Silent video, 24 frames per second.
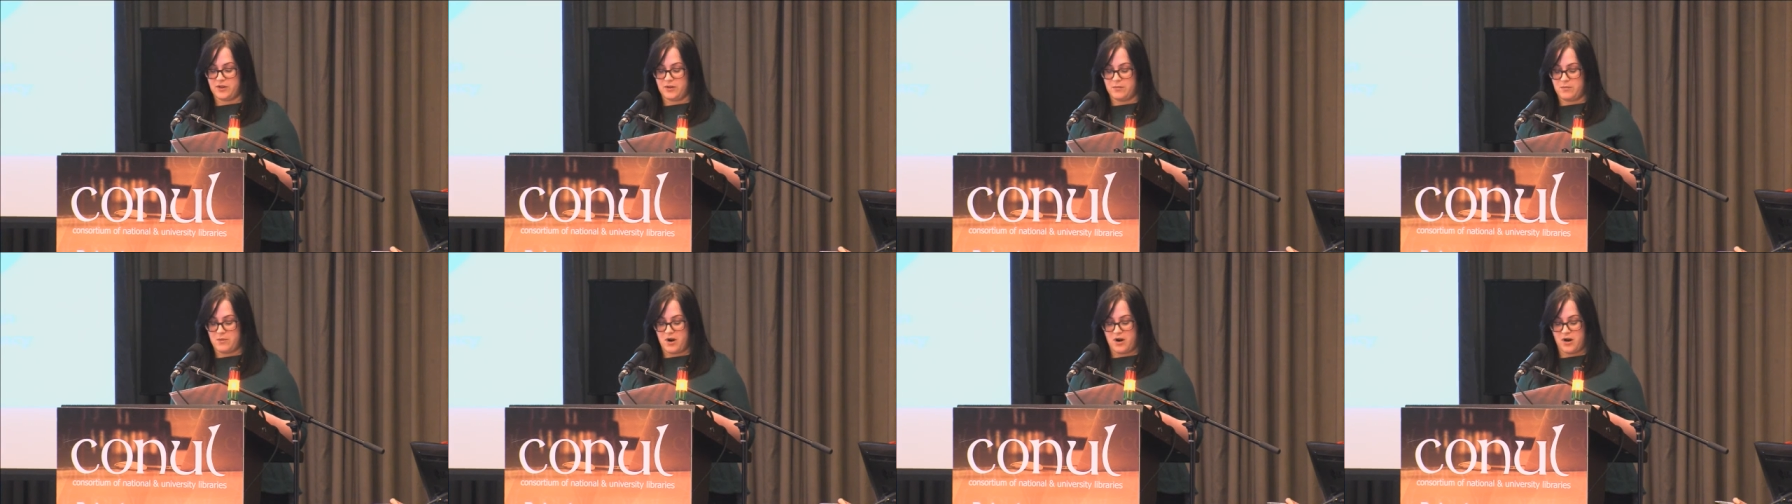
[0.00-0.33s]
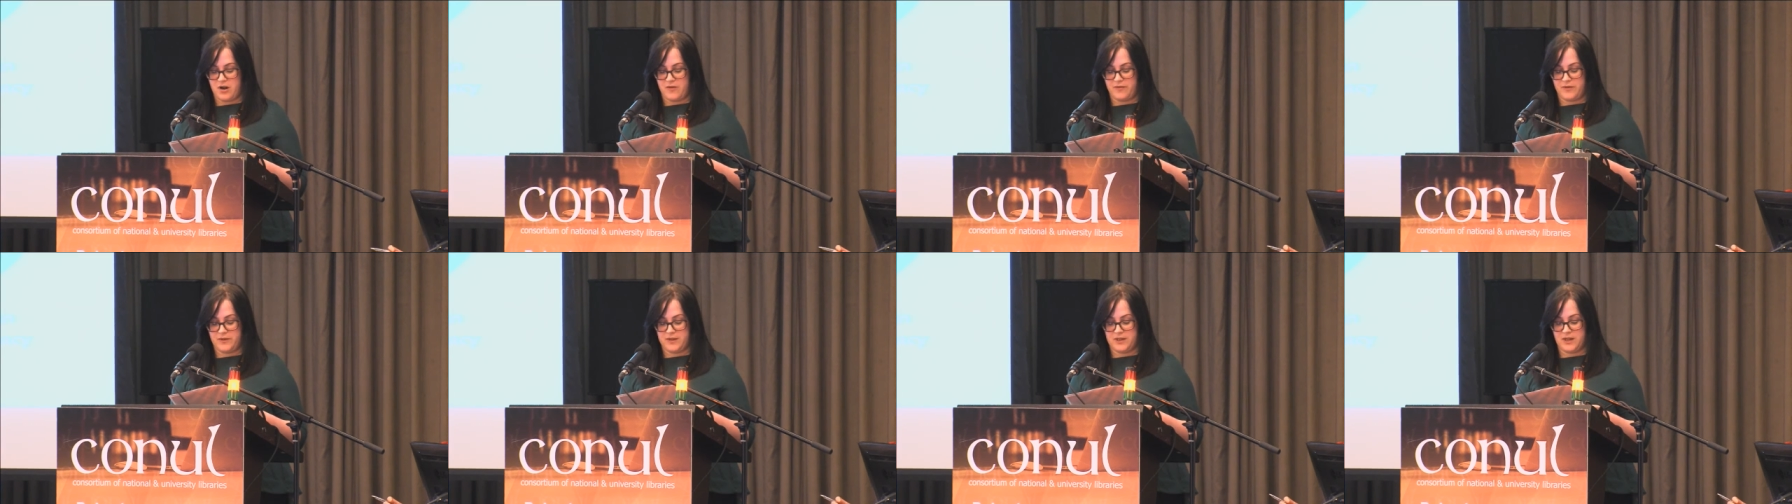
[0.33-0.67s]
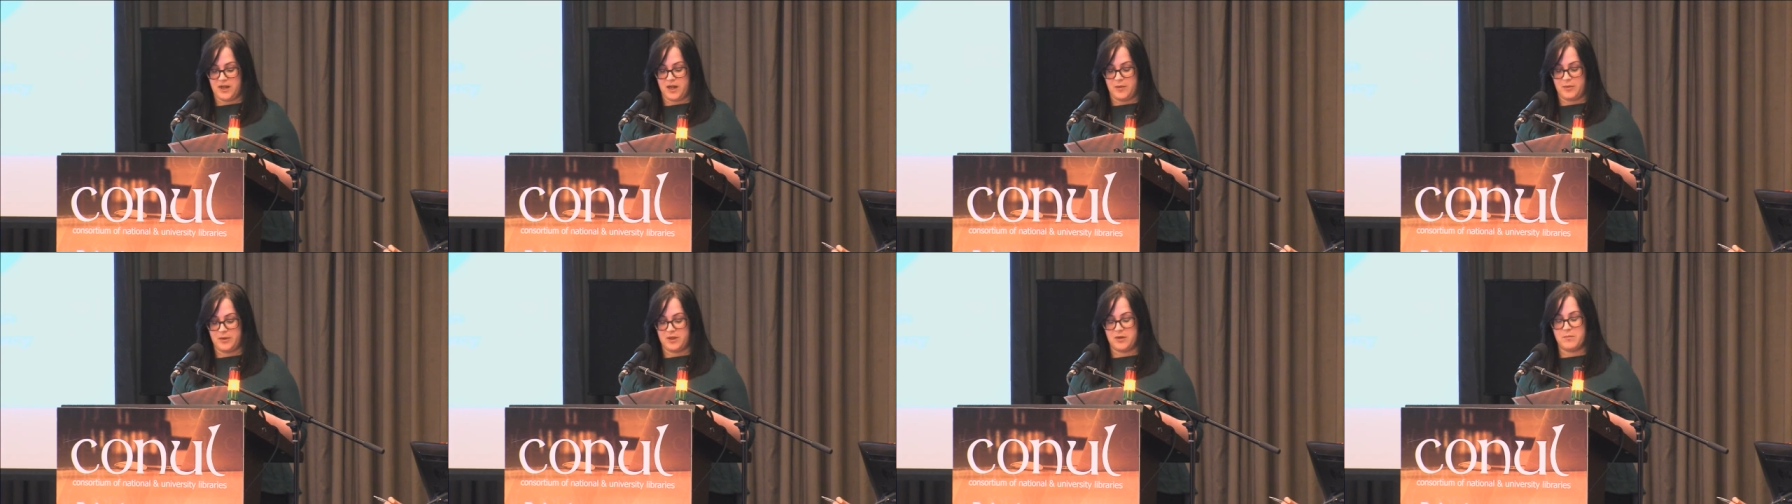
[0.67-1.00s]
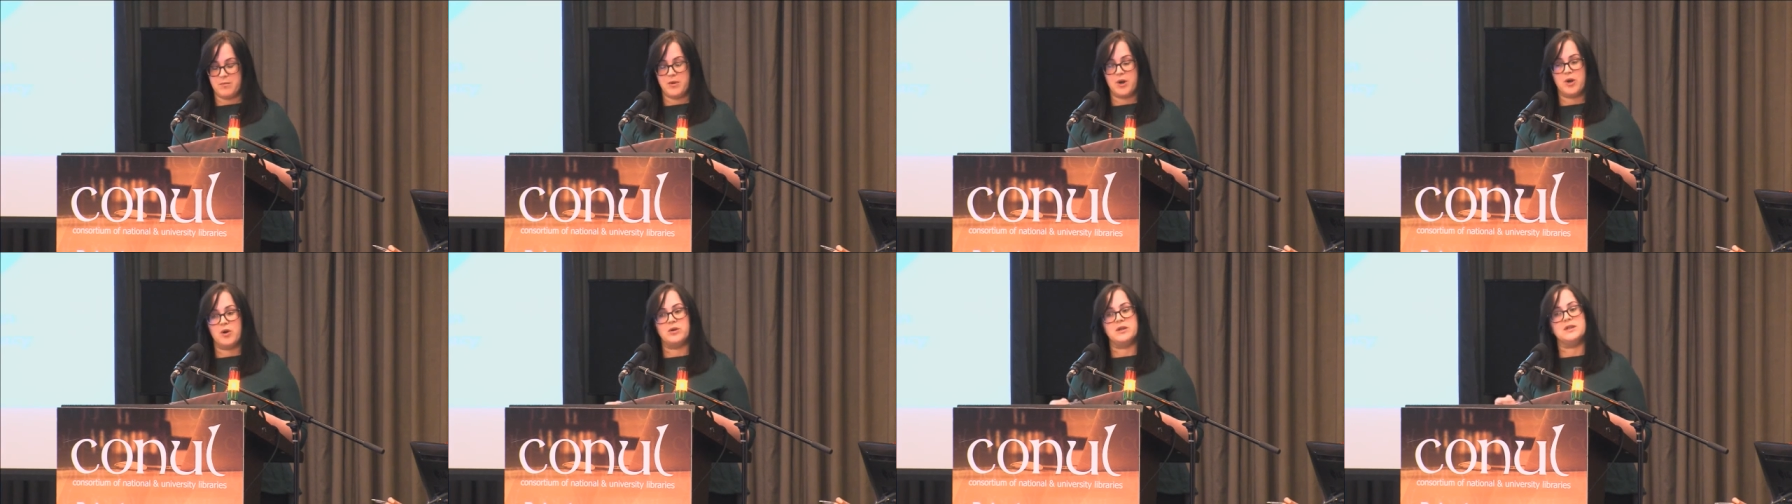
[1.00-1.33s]
mark for the library
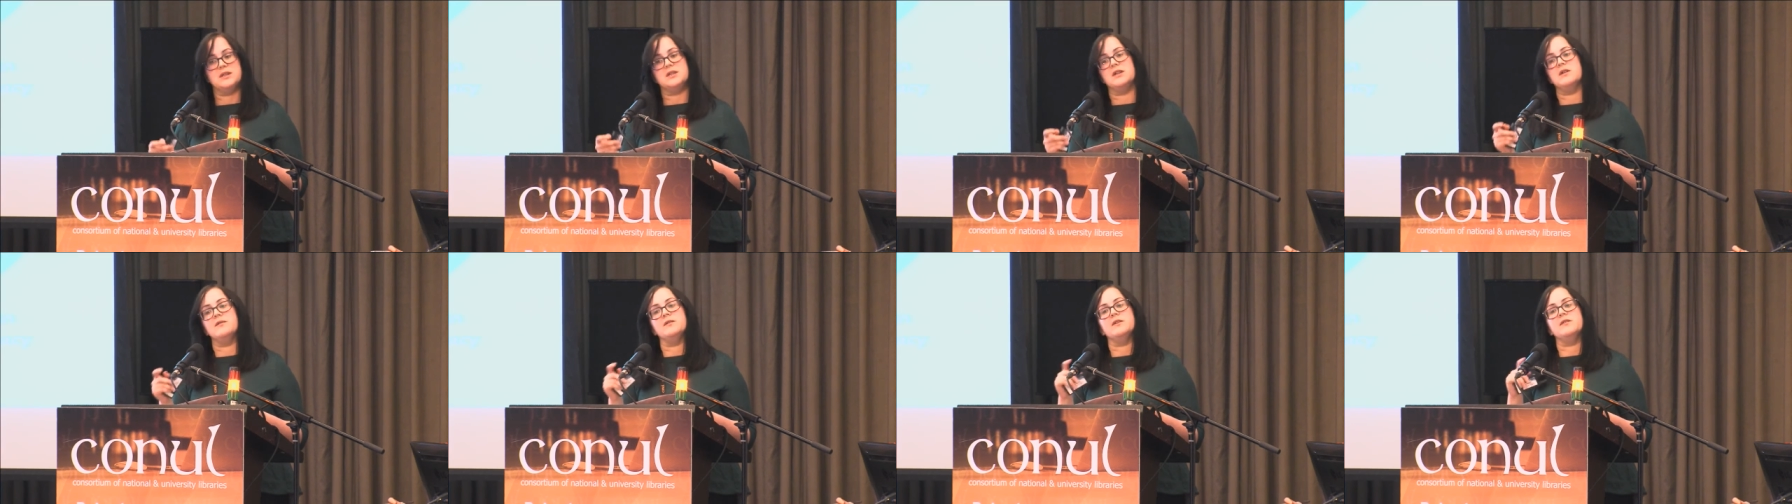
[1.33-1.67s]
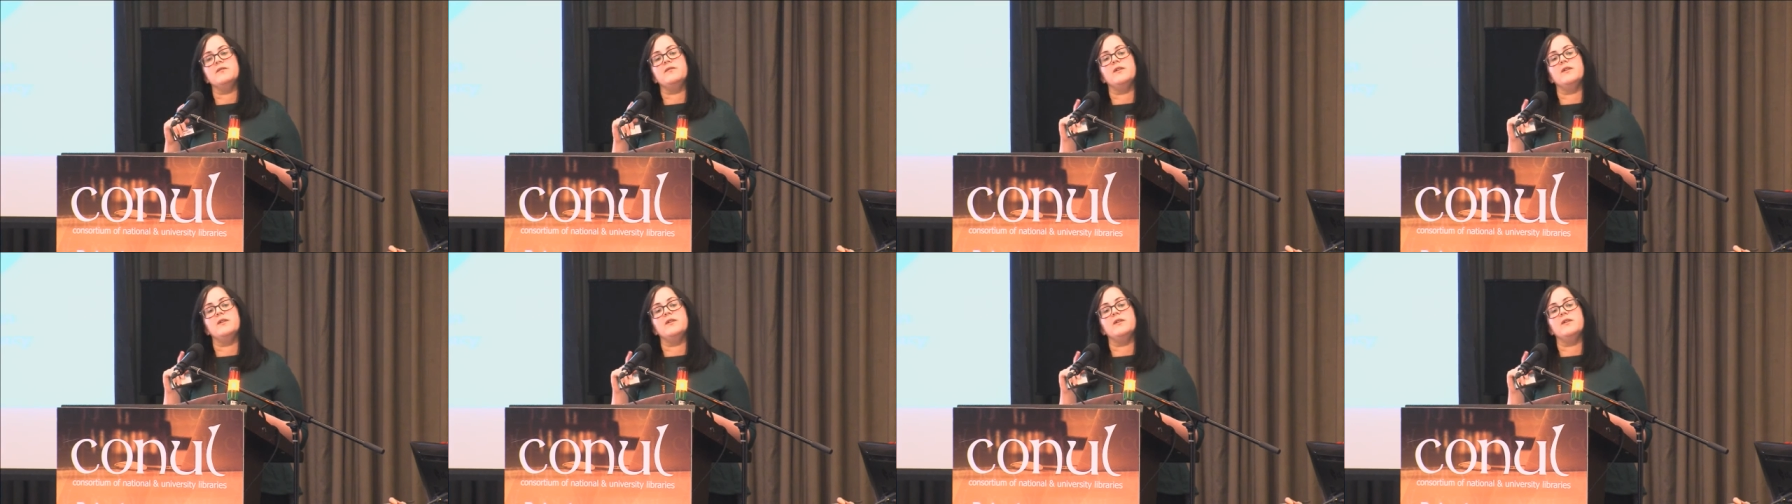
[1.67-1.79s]
component on the